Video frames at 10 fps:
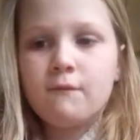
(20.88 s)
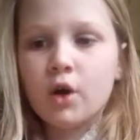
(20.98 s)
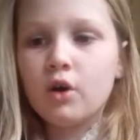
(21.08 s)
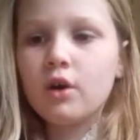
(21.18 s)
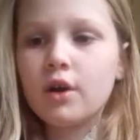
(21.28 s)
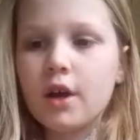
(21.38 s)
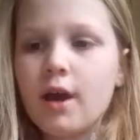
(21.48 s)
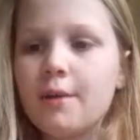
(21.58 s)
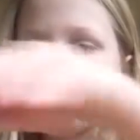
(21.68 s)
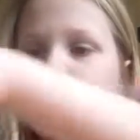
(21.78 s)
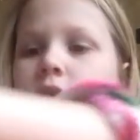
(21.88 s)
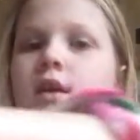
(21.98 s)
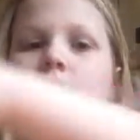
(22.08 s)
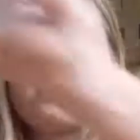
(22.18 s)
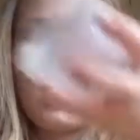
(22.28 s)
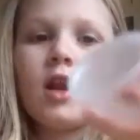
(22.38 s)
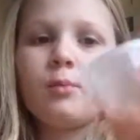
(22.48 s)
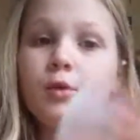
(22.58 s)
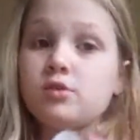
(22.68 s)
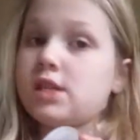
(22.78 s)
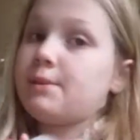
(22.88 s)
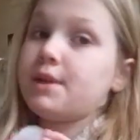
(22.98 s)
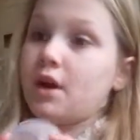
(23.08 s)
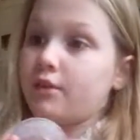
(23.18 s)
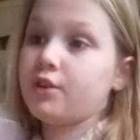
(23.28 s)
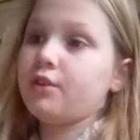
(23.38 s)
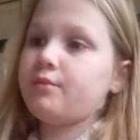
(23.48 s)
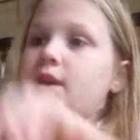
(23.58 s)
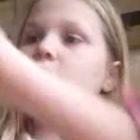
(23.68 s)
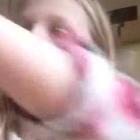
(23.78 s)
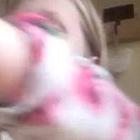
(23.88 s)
fork, container to put your slime in after you've made